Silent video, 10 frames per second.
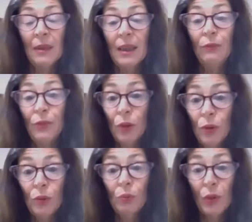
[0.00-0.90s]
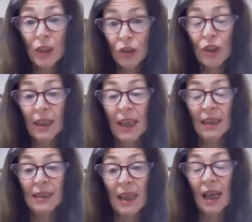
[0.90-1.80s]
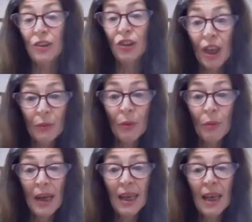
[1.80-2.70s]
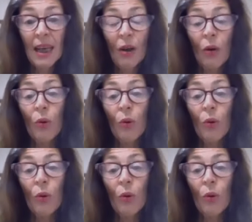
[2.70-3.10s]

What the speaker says: if you wish to get a general reading